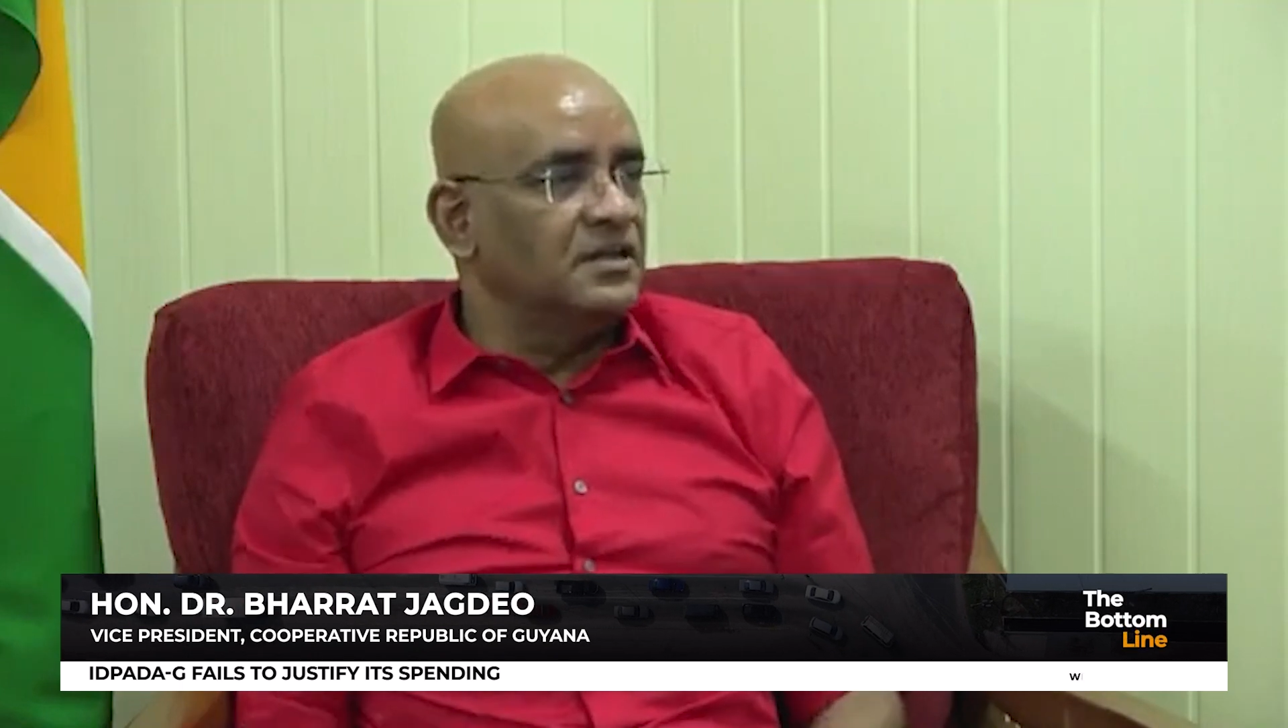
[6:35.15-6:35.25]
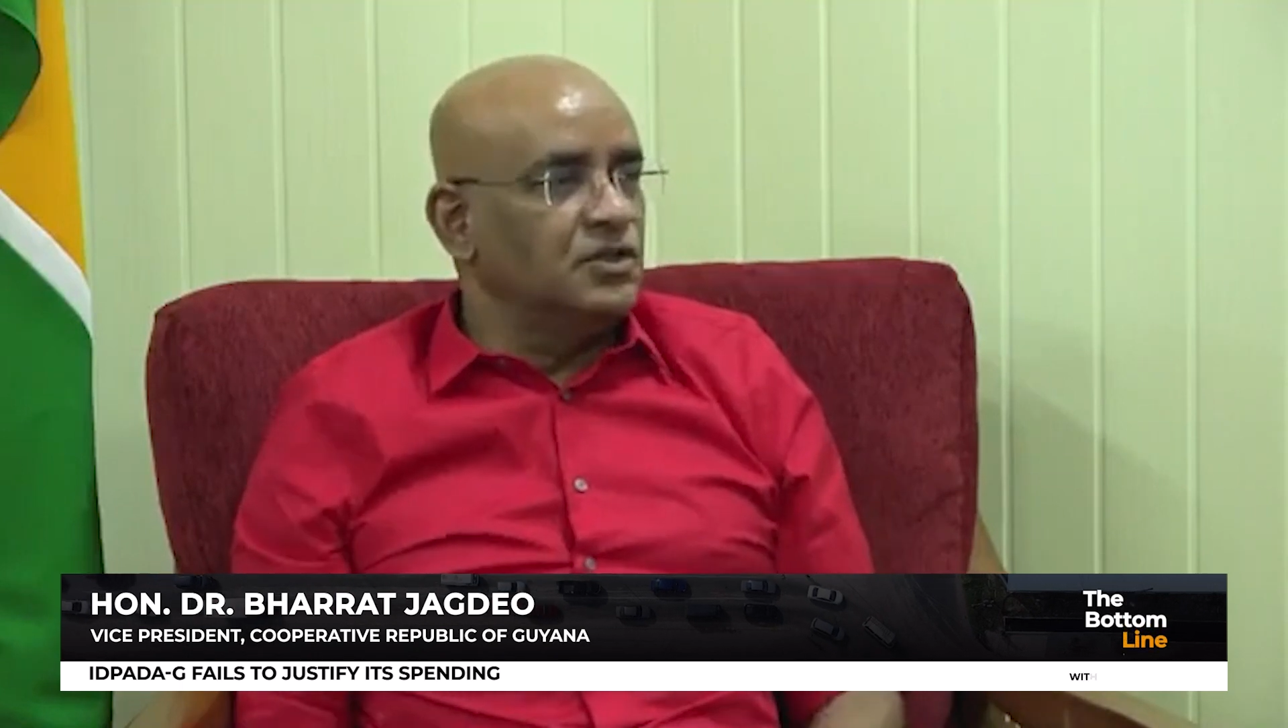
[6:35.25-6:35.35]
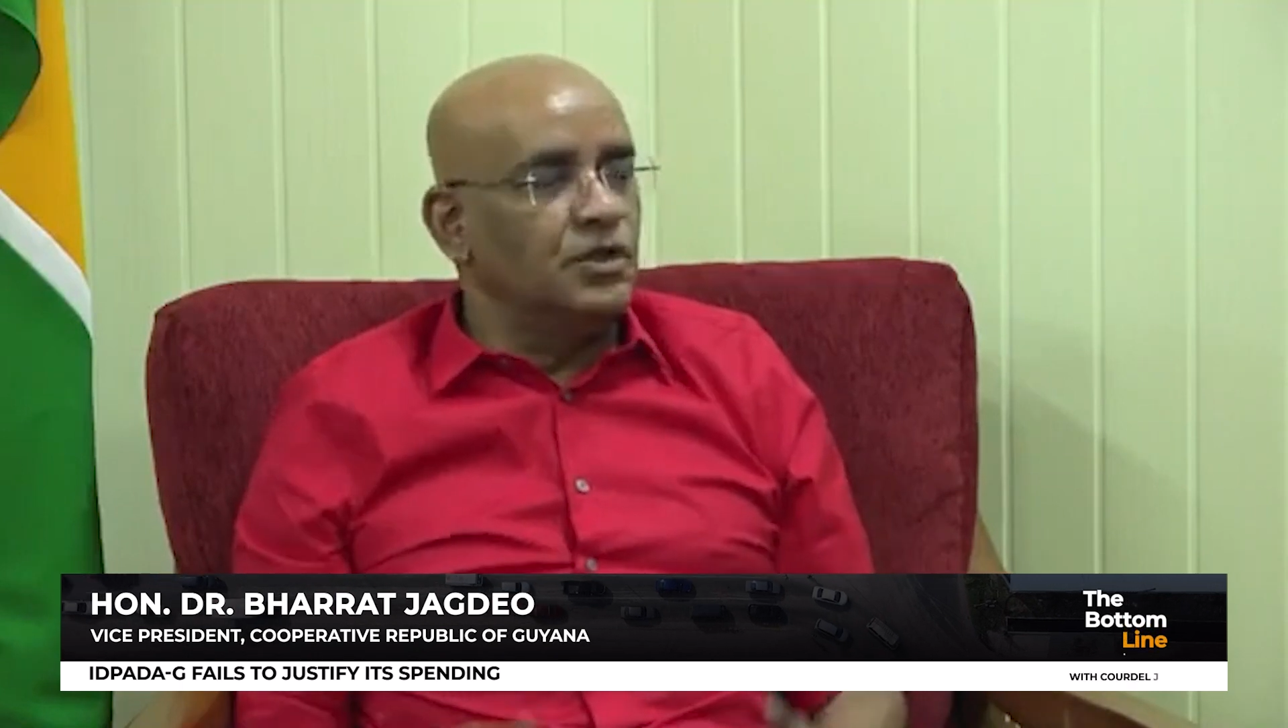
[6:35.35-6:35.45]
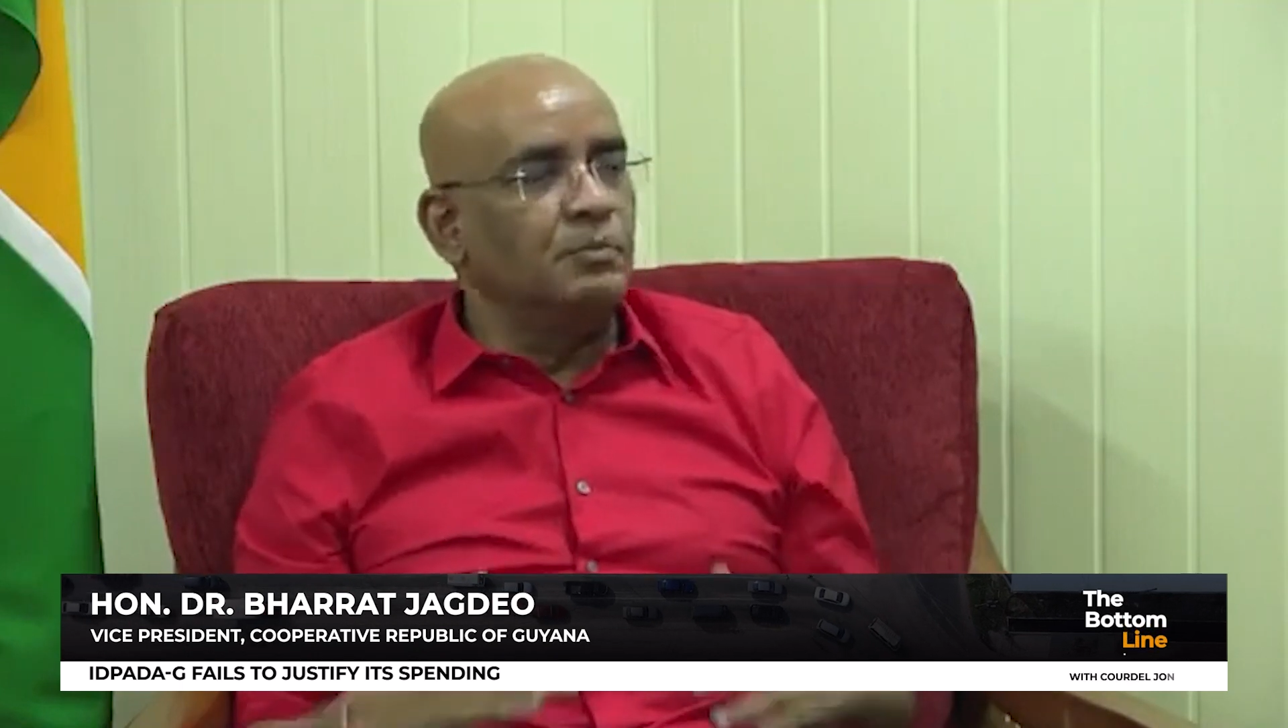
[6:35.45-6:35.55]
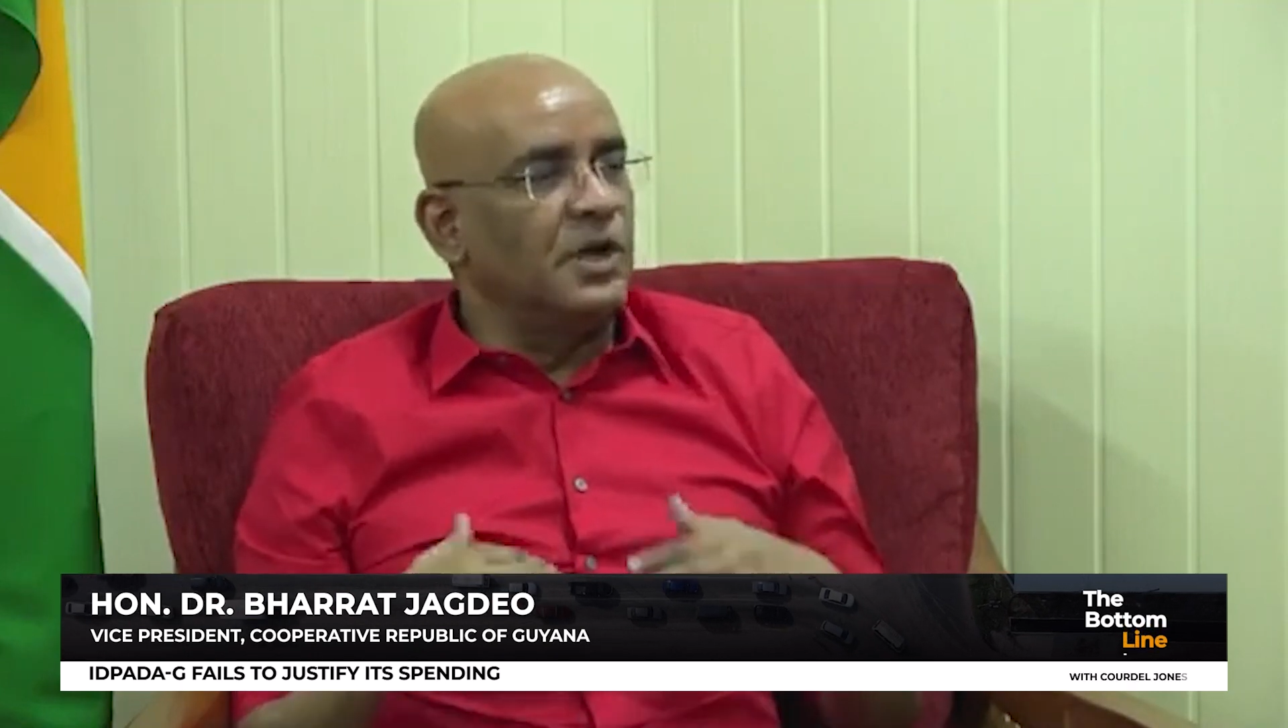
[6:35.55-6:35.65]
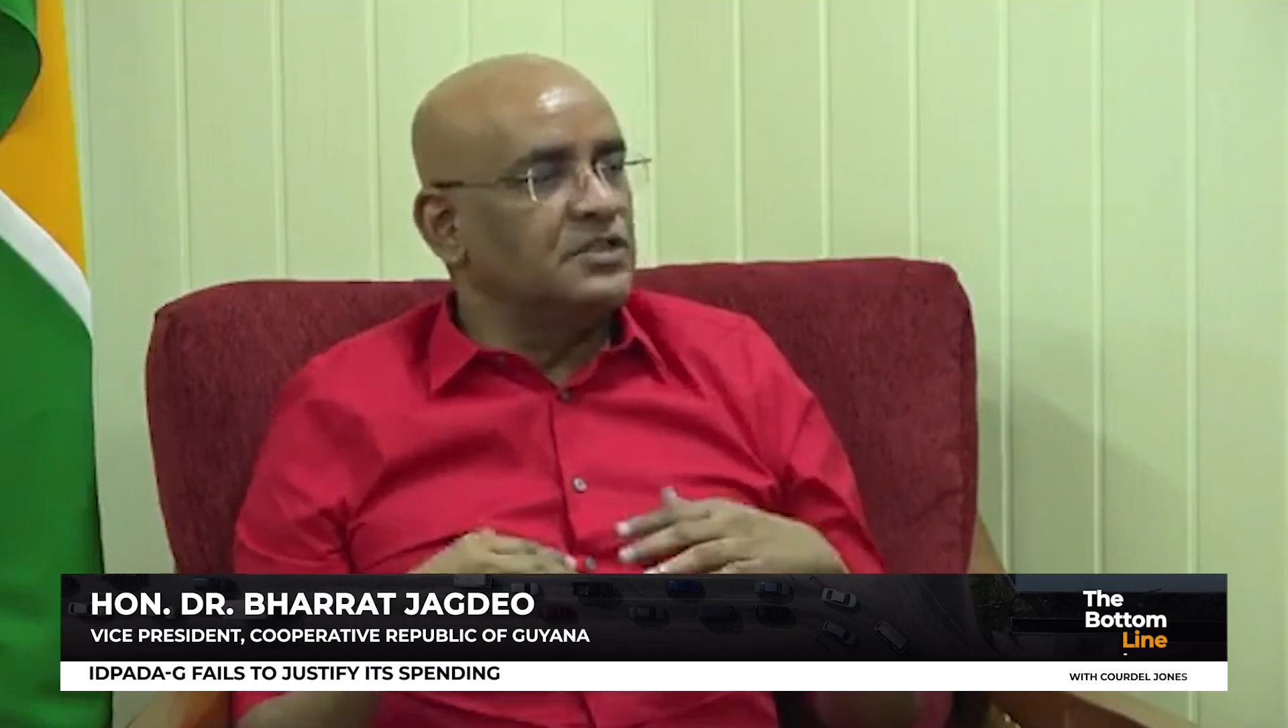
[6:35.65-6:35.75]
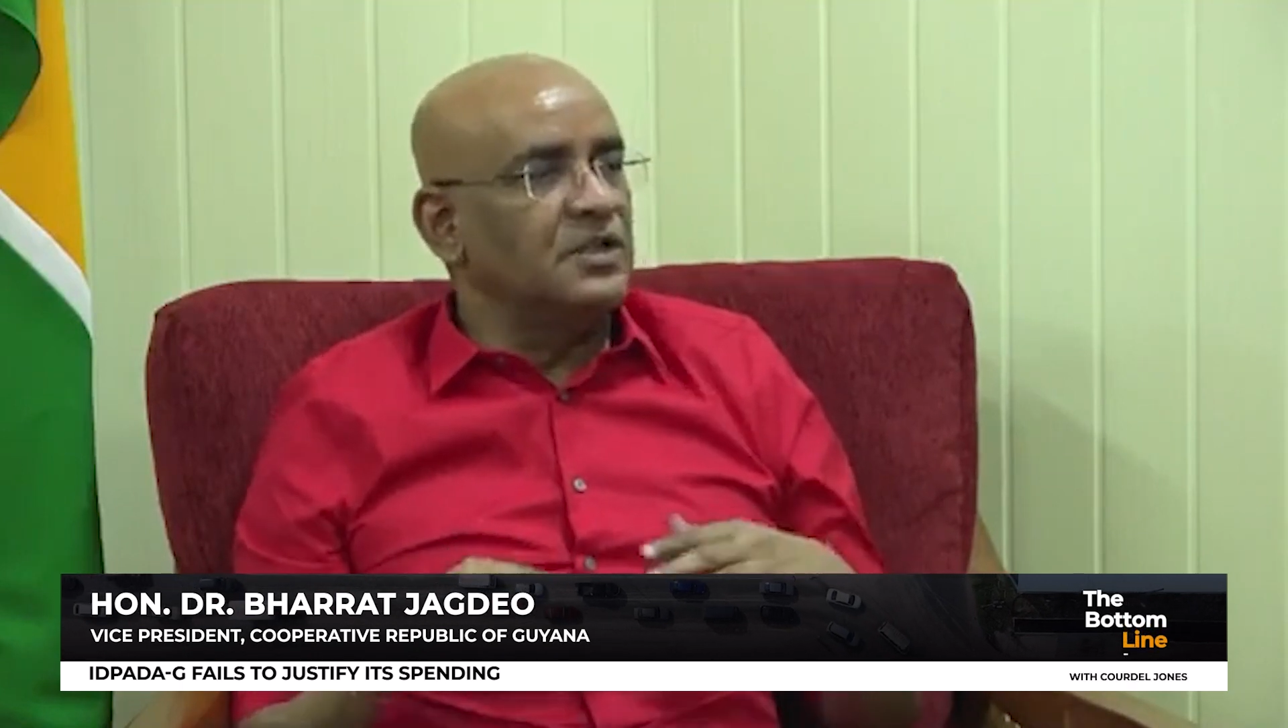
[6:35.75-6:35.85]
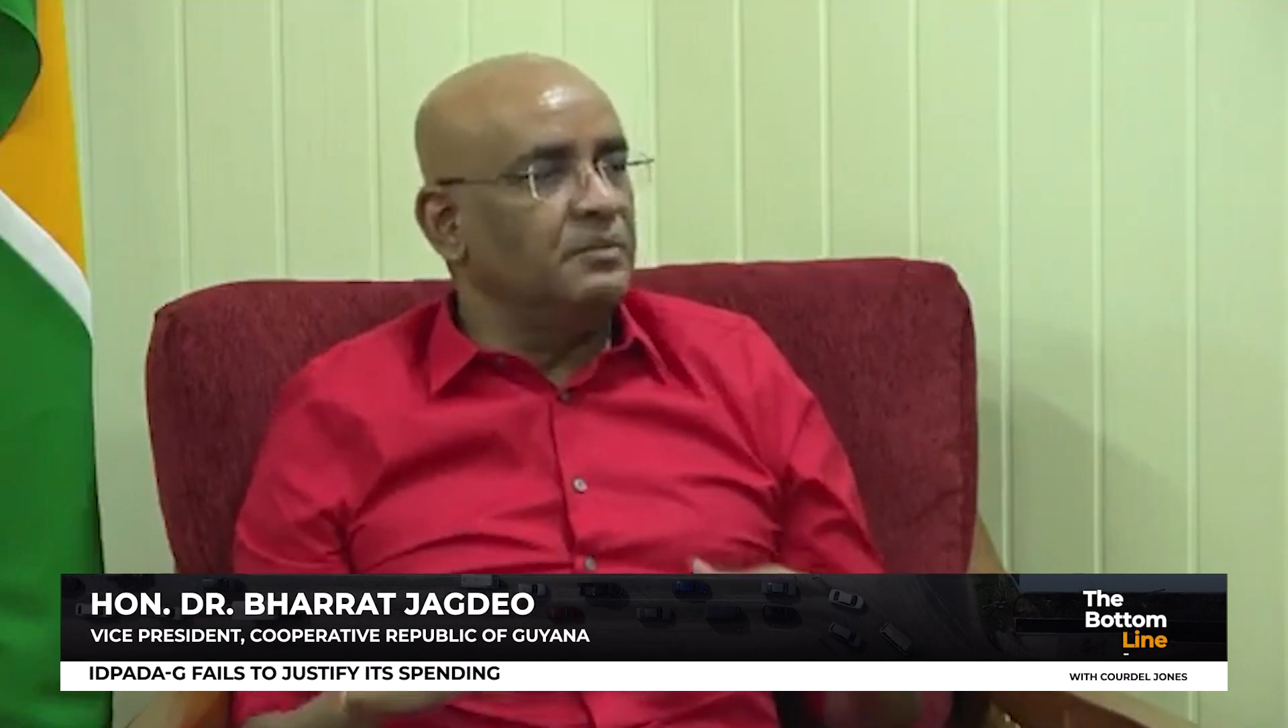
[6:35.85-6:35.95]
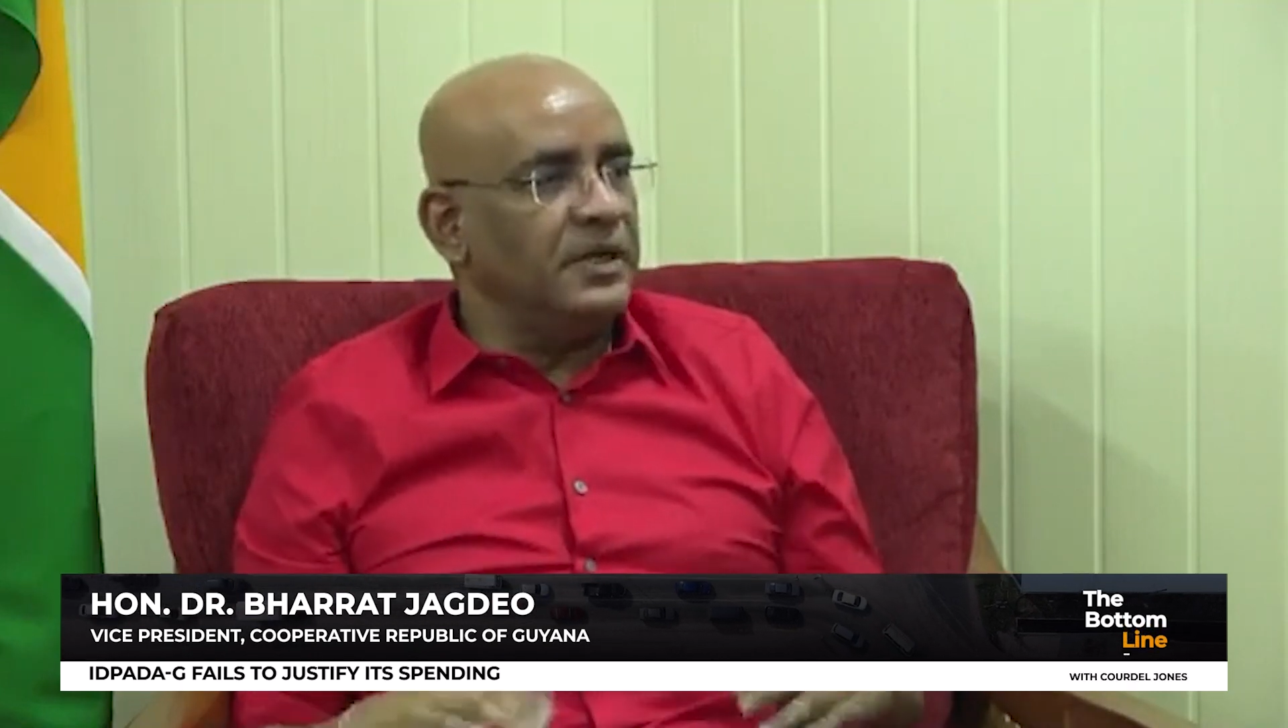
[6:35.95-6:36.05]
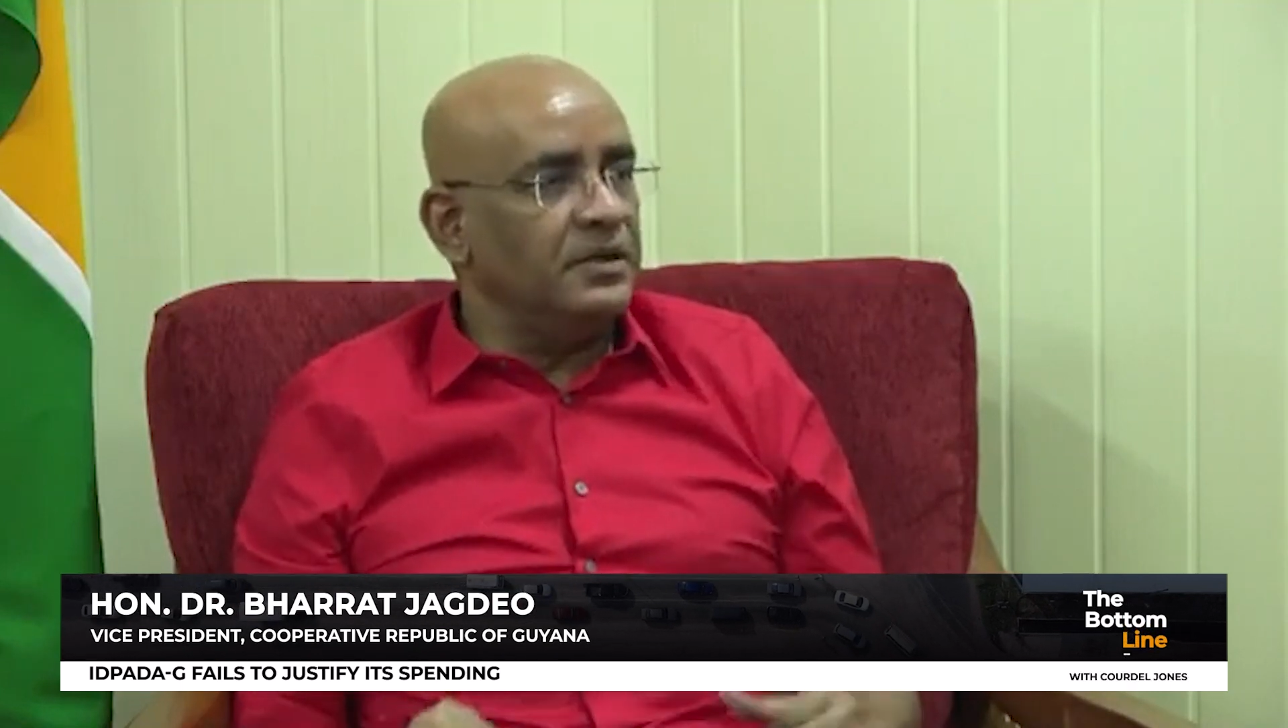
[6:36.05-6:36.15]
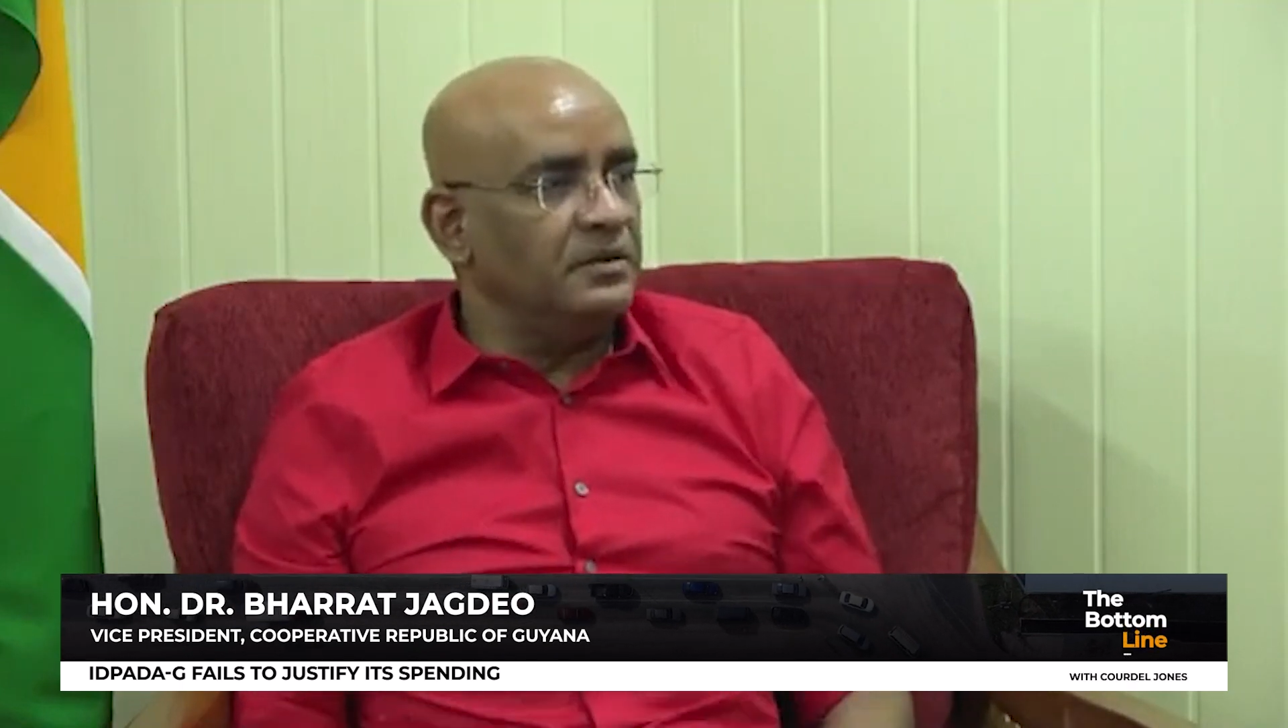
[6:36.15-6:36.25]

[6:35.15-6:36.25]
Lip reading: to muzzle me.